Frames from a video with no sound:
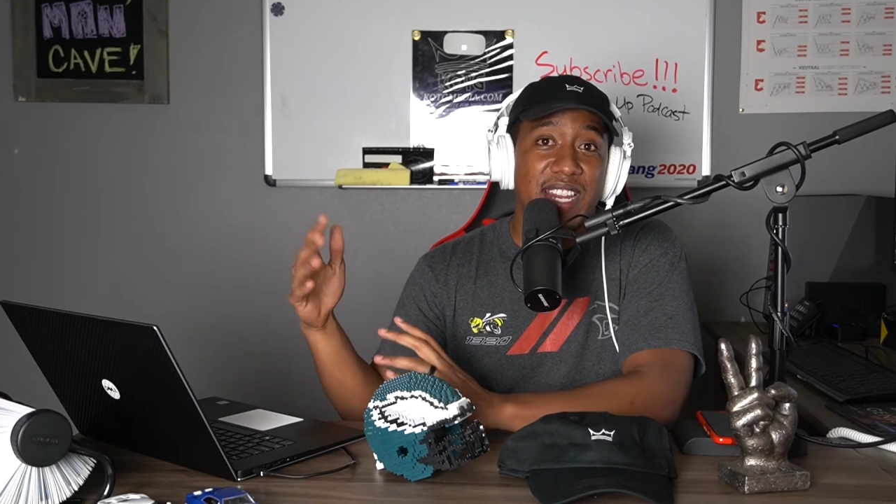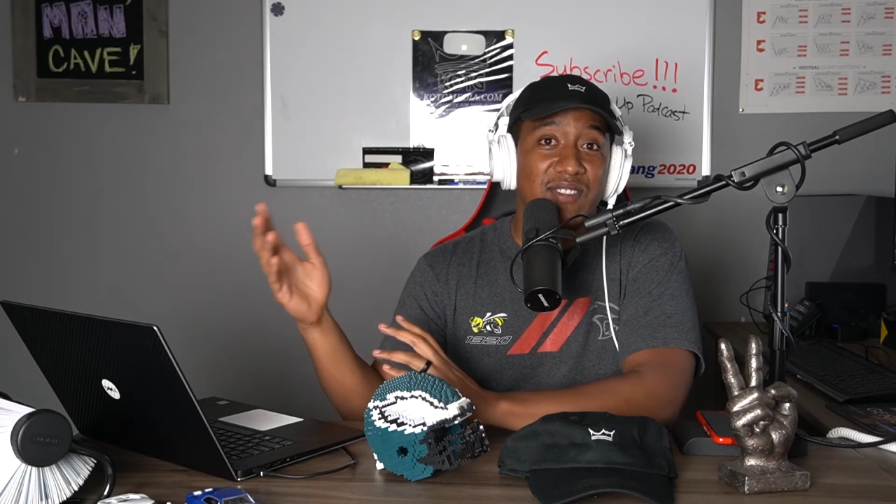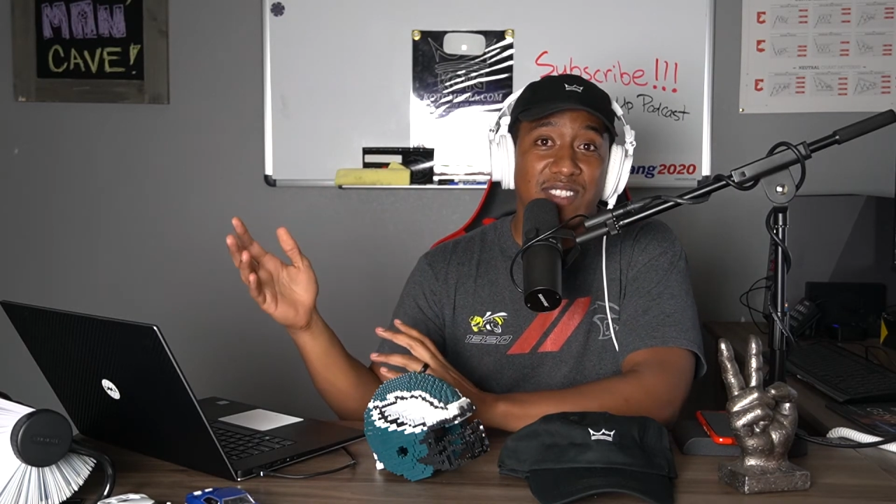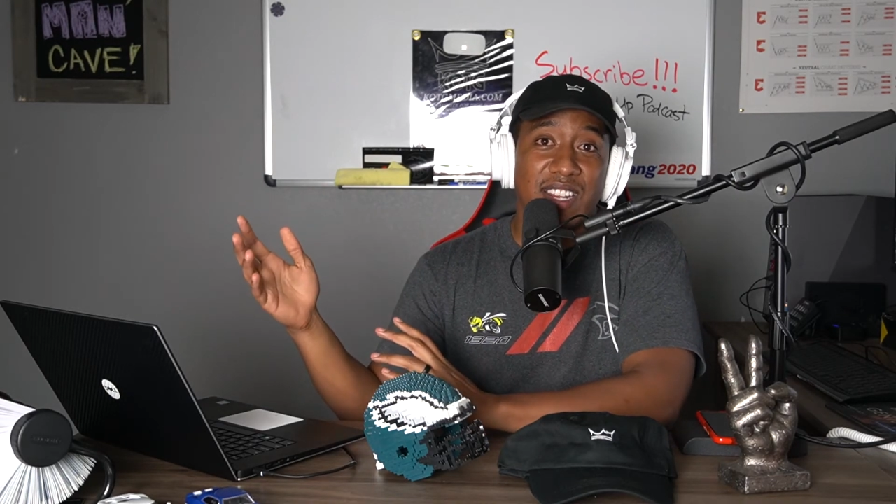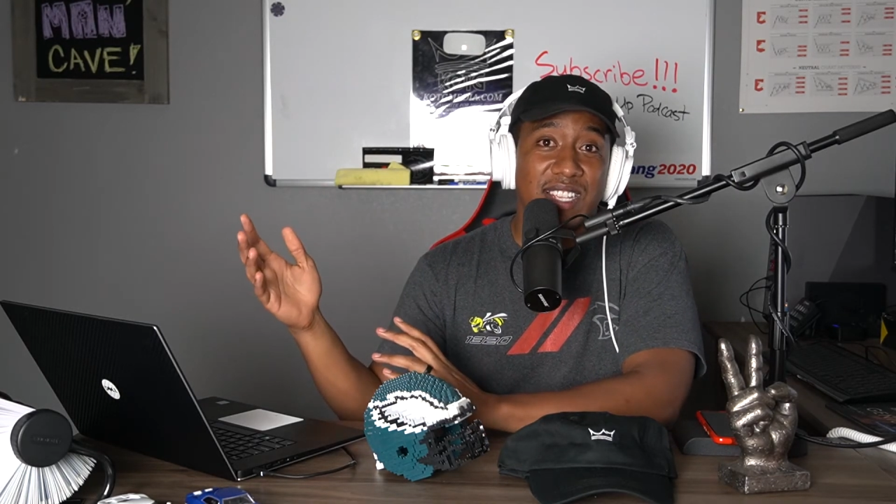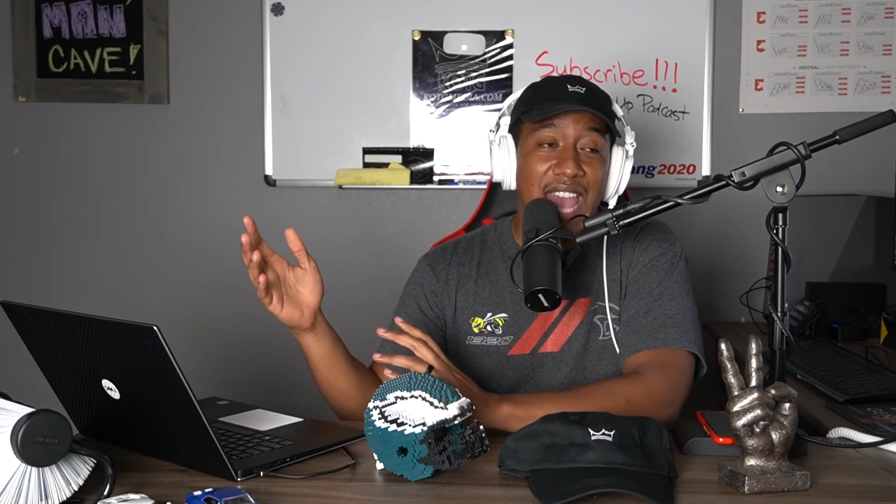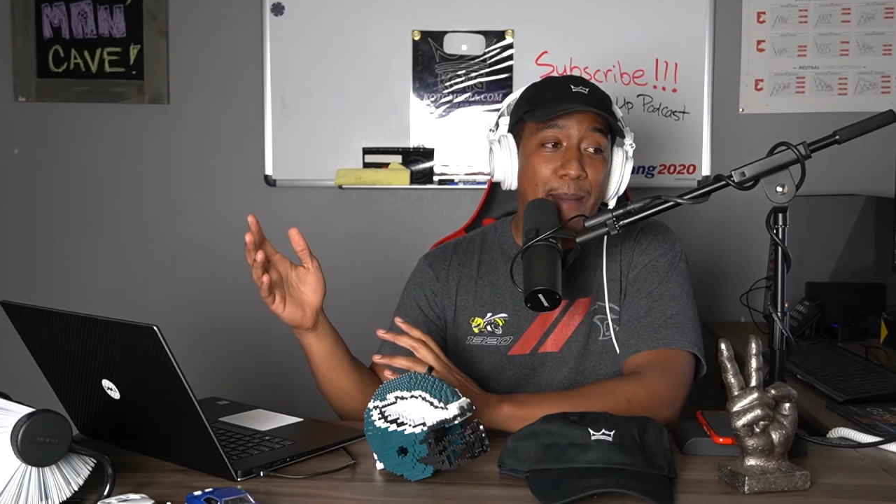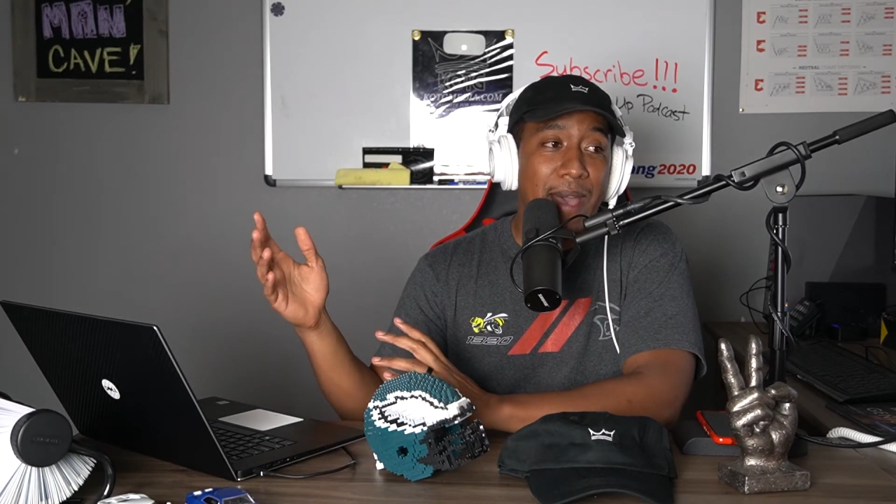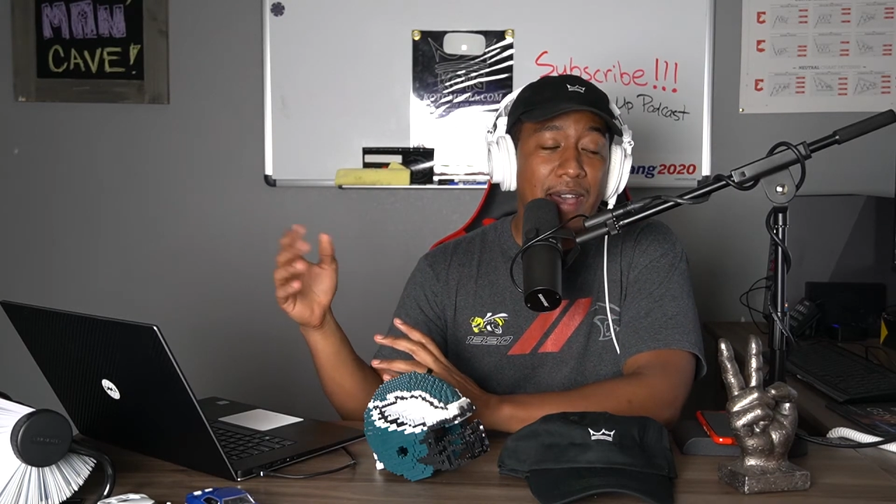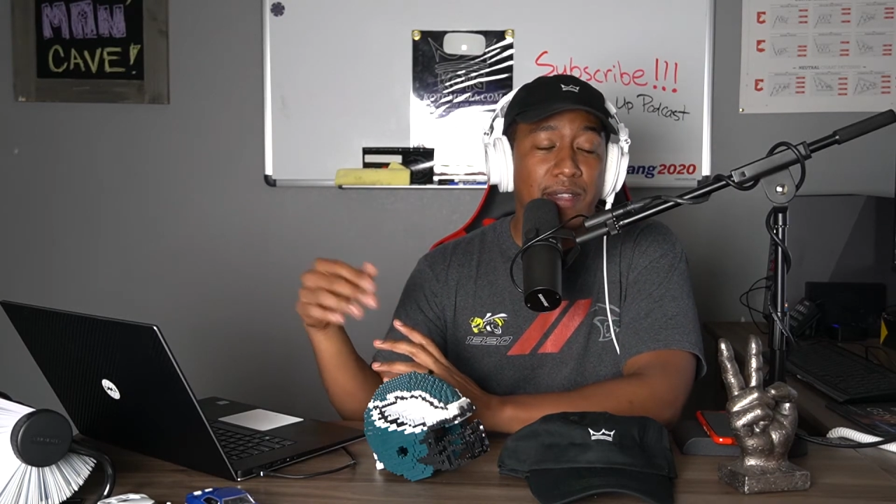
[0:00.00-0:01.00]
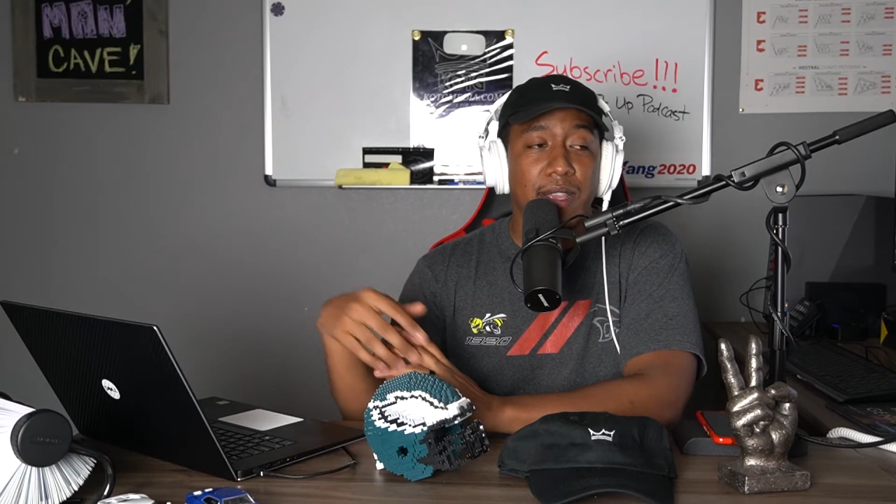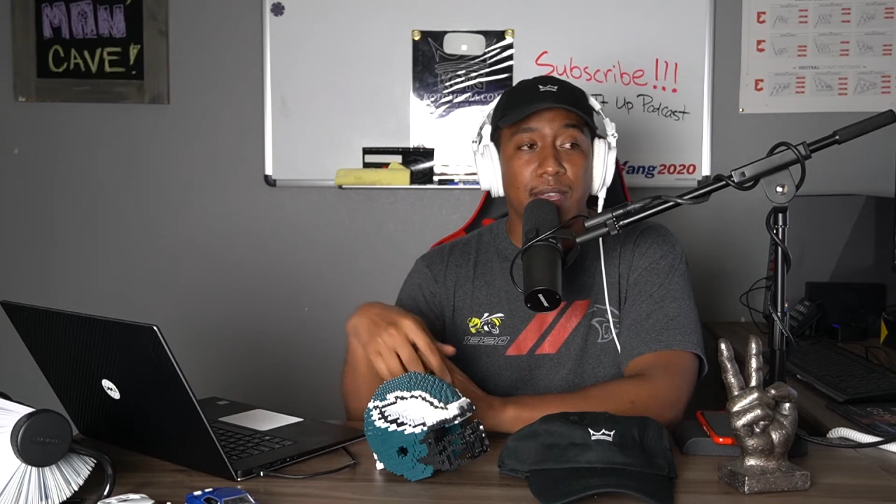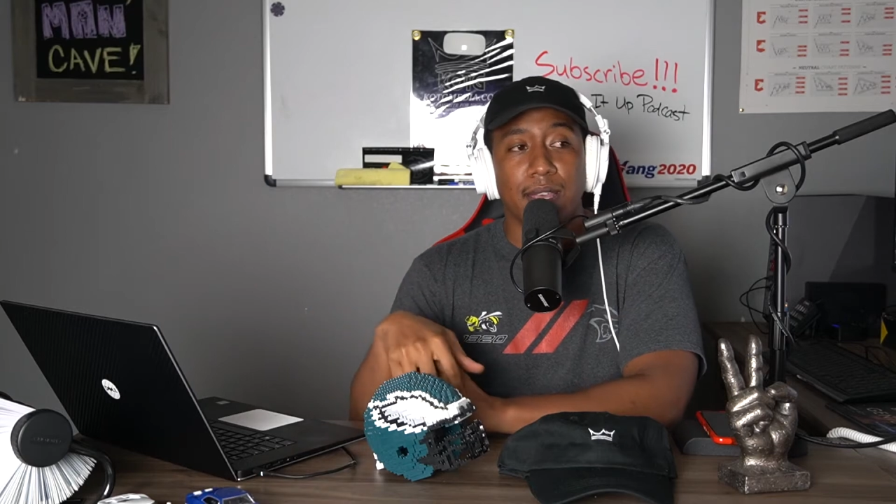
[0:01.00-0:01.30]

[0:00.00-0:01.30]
He was going to tap out.